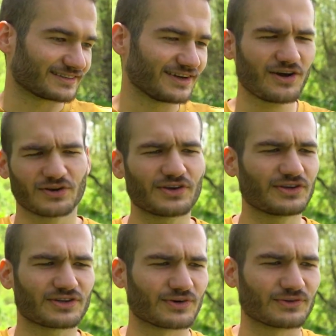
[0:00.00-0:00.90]
oh no,
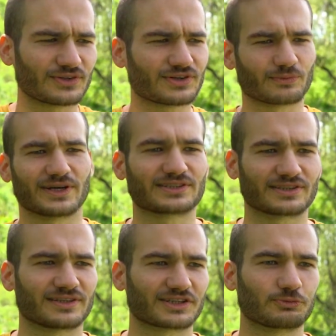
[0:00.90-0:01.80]
you don't, you can wait
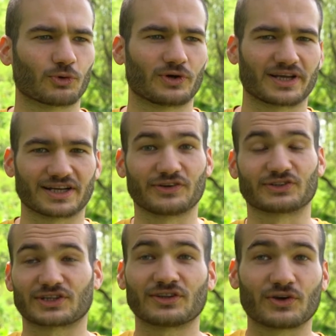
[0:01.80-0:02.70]
till the next morning. And he
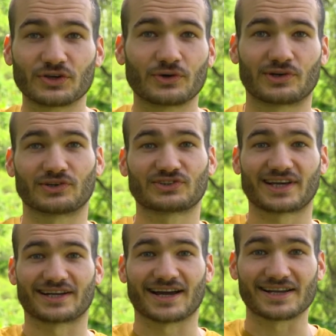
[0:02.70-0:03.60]
was like, no, you don't
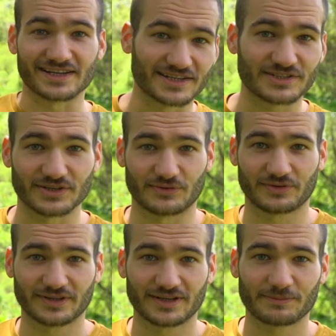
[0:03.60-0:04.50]
understand, I need to,
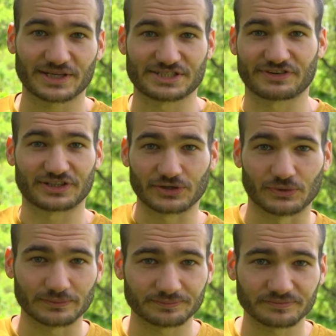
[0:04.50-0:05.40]
because if I don't,